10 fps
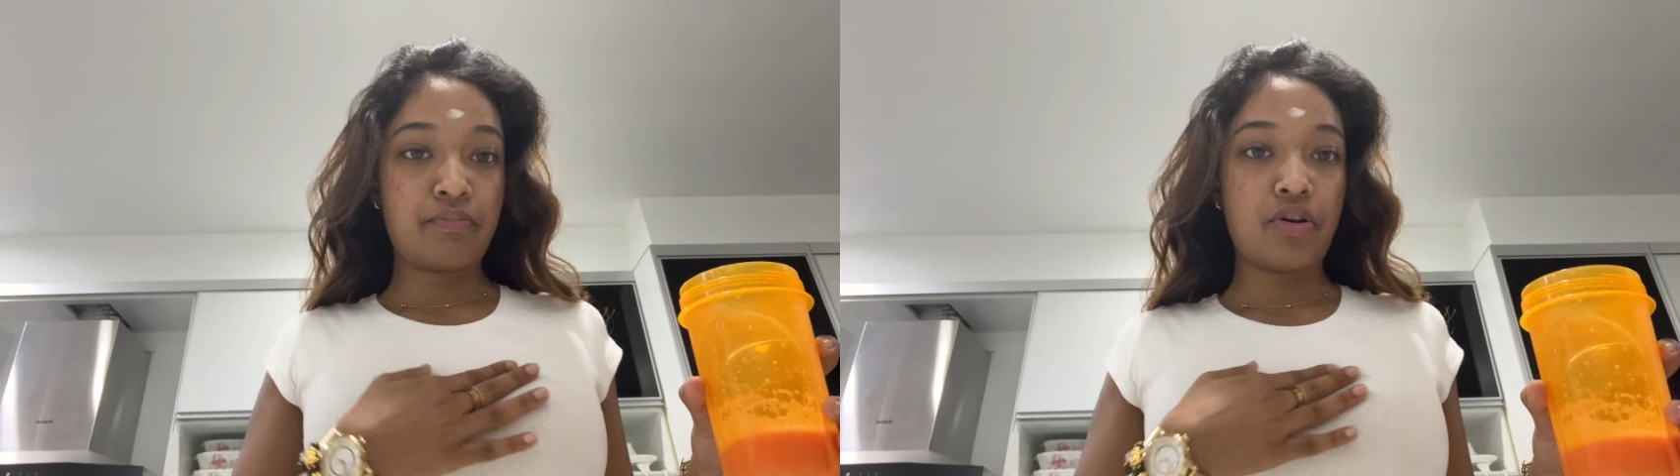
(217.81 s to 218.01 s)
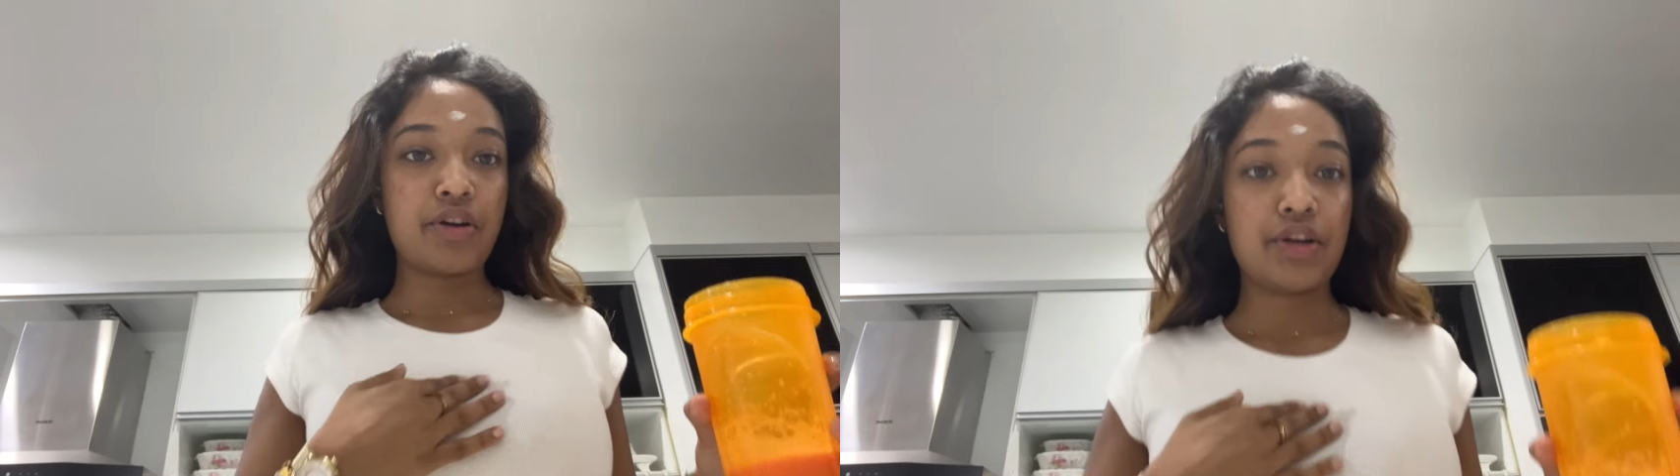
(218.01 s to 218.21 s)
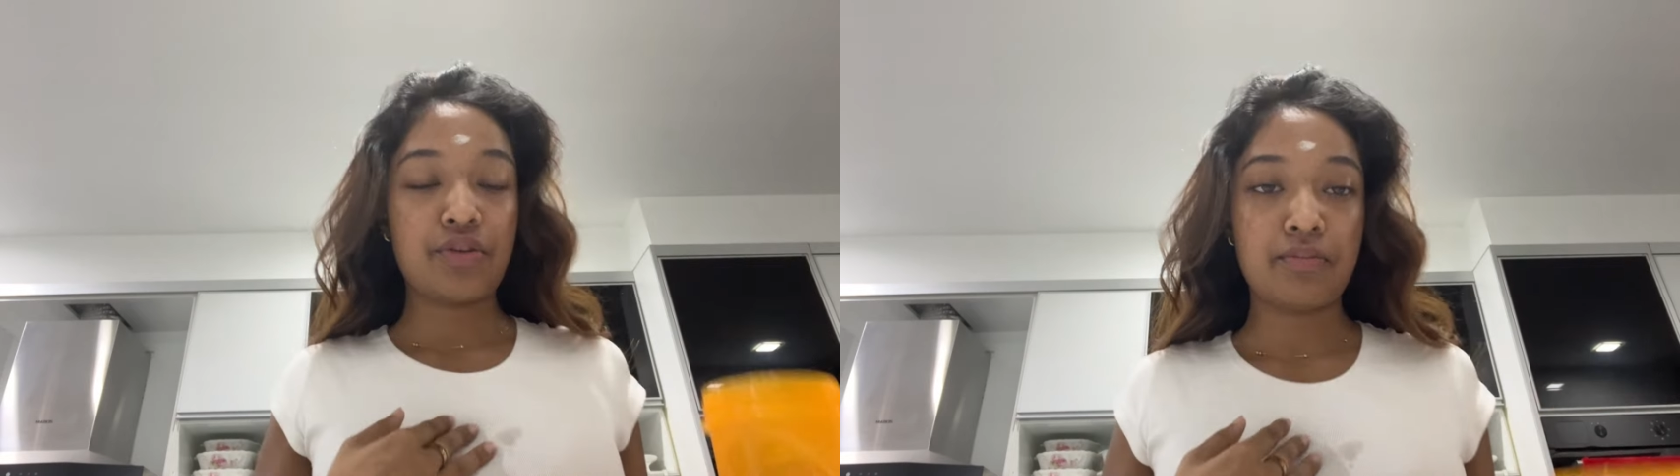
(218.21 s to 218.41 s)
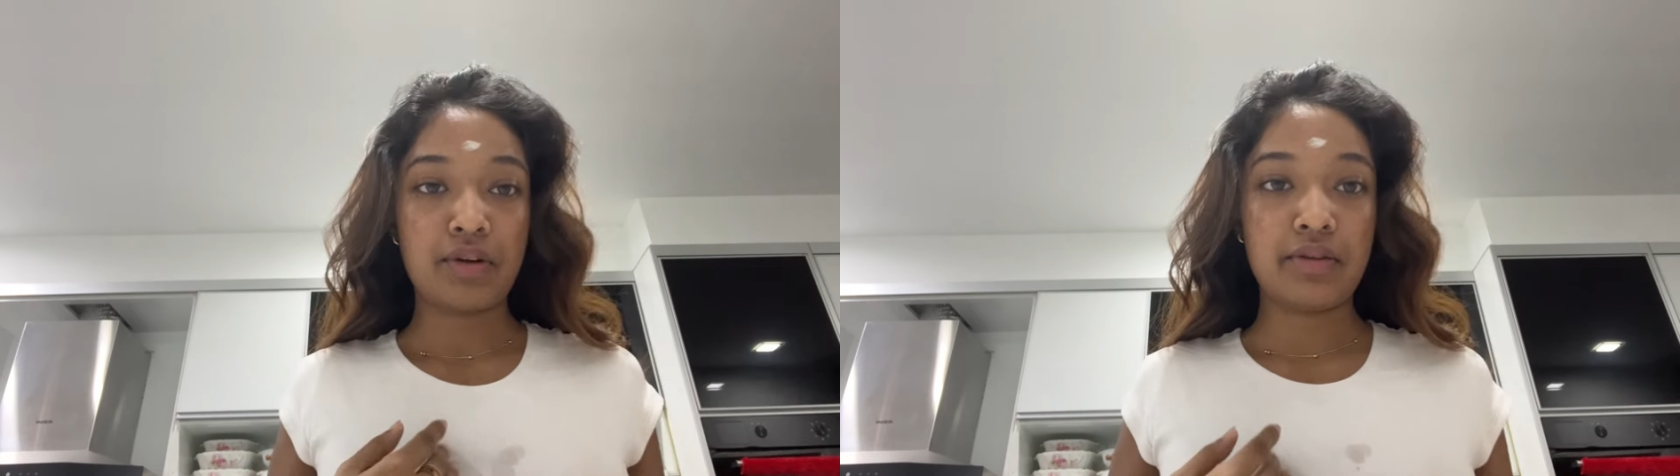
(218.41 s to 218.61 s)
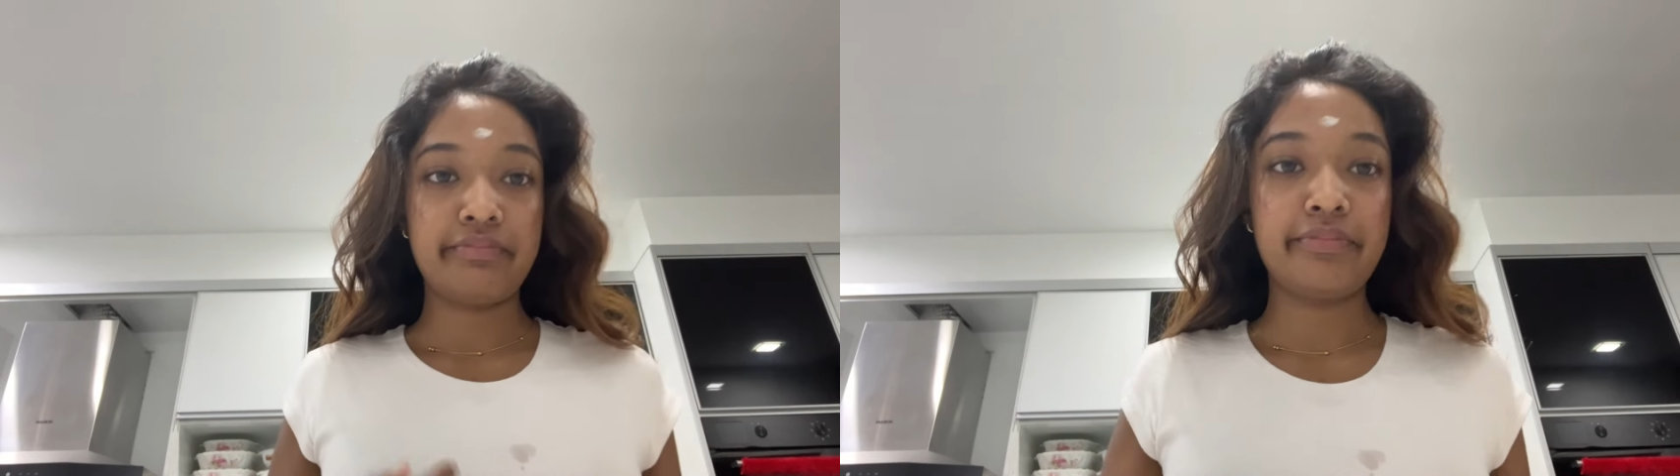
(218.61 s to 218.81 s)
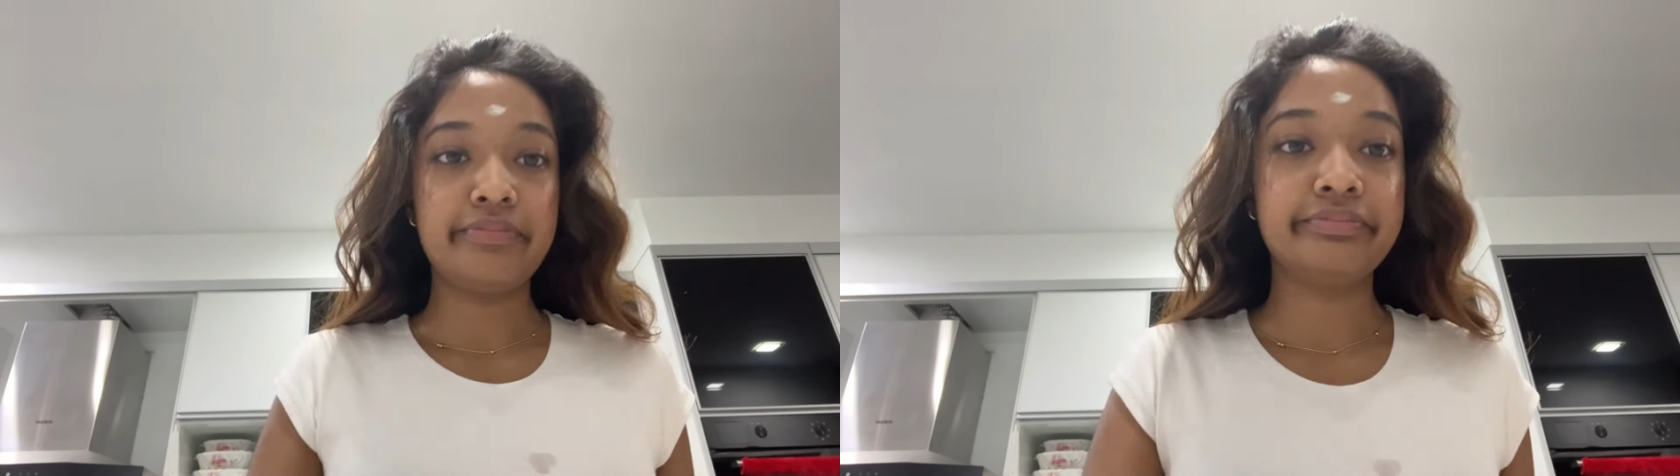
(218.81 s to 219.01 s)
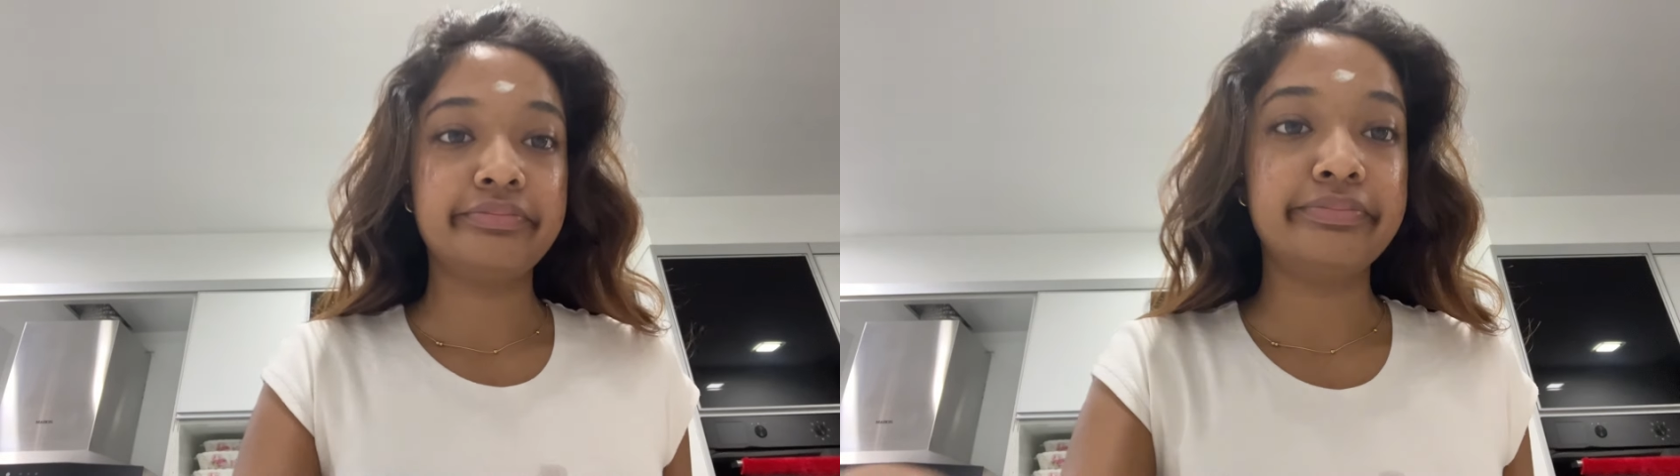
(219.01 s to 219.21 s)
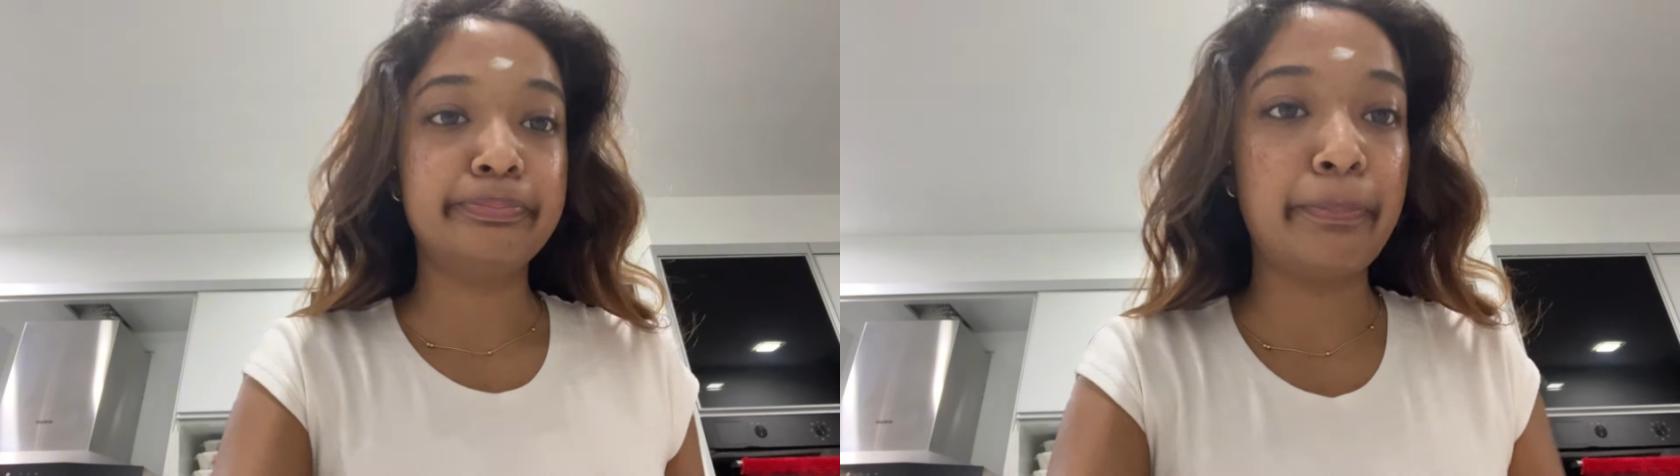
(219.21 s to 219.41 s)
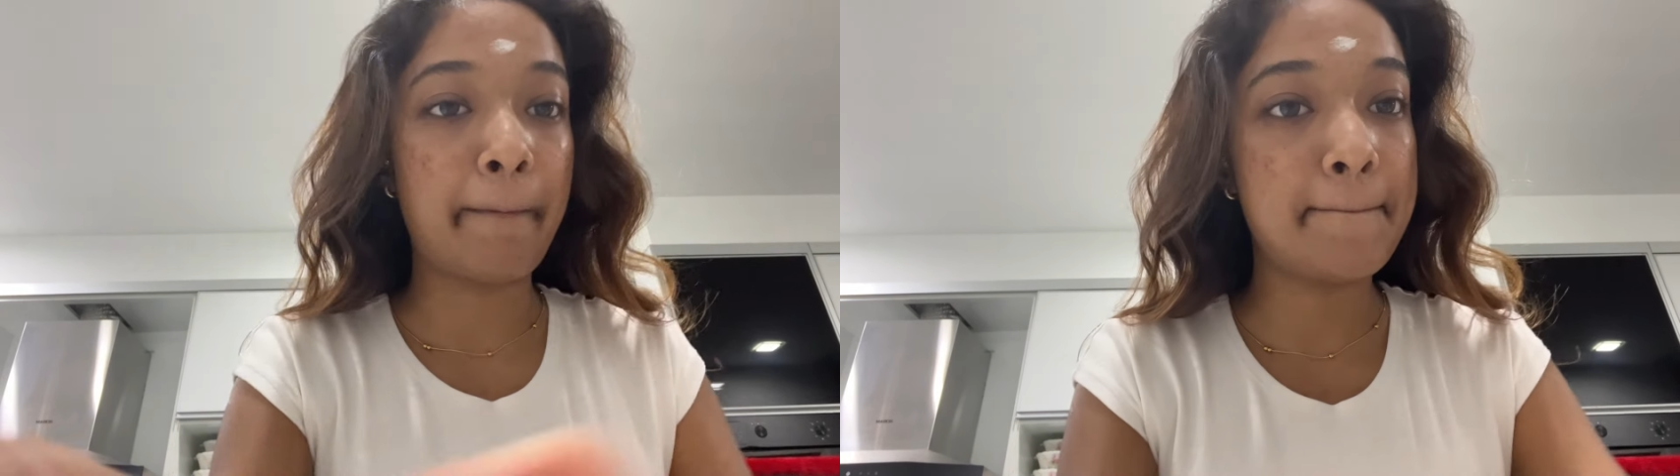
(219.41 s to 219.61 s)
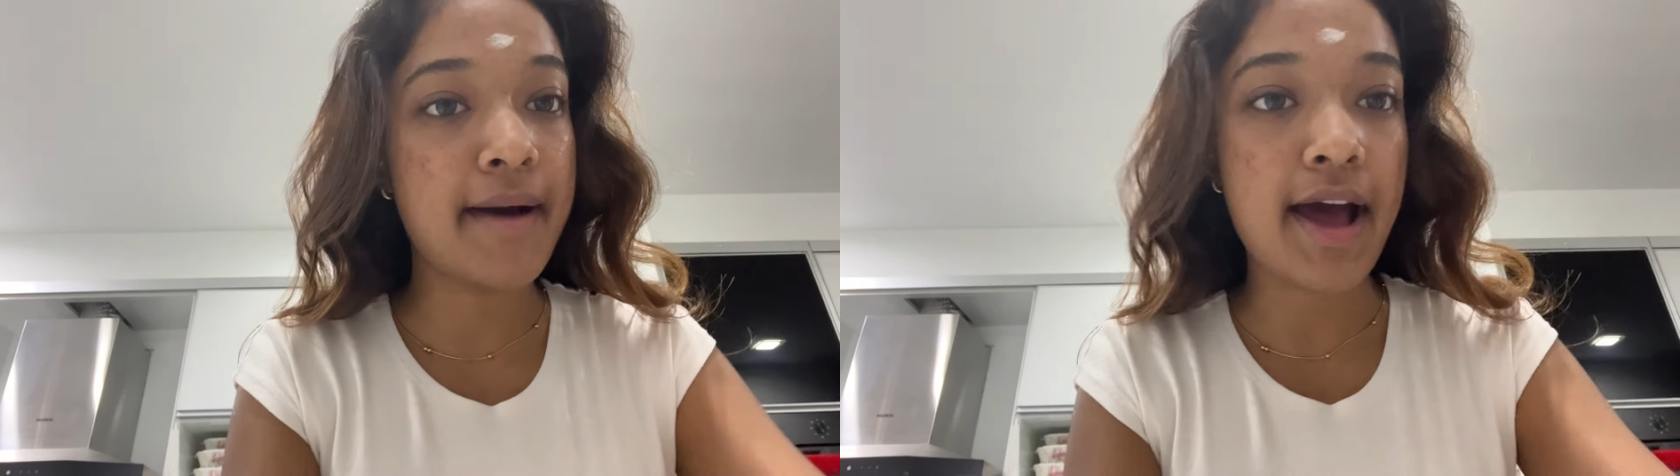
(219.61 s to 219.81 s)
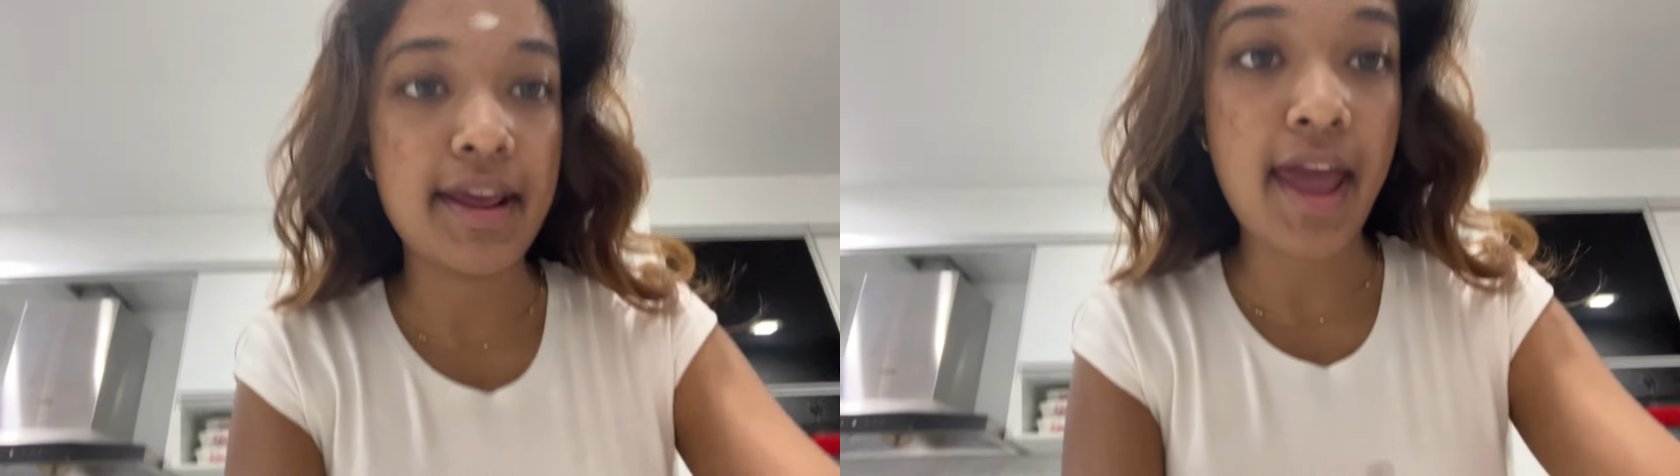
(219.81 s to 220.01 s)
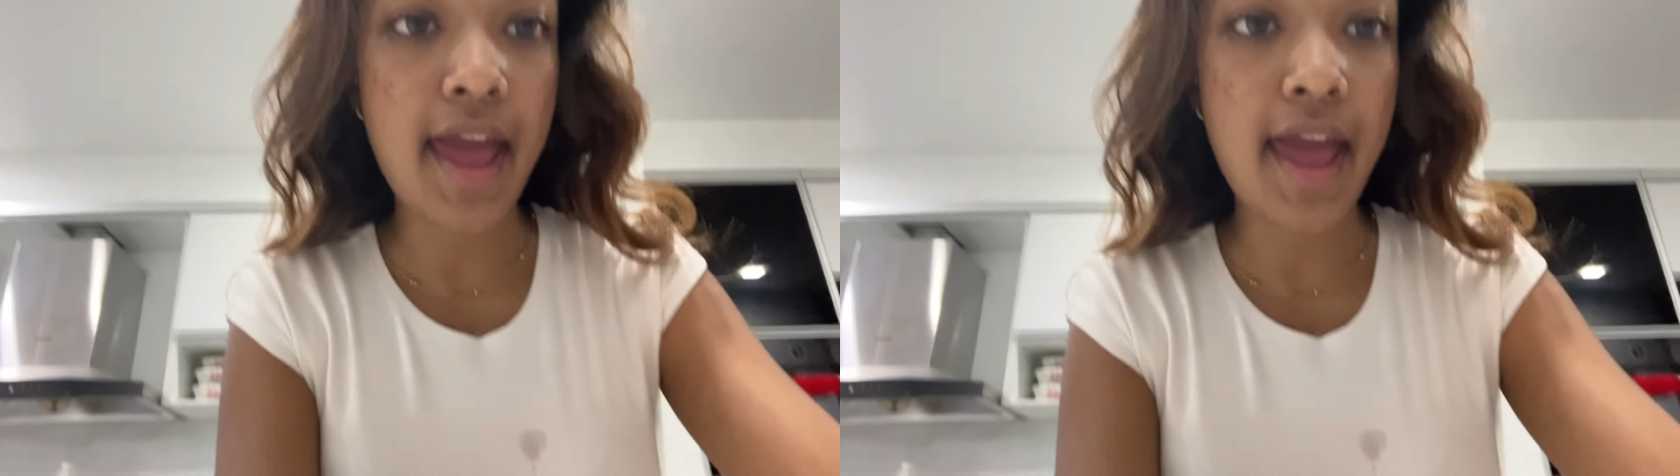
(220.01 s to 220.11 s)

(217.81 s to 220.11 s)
poured it on my body.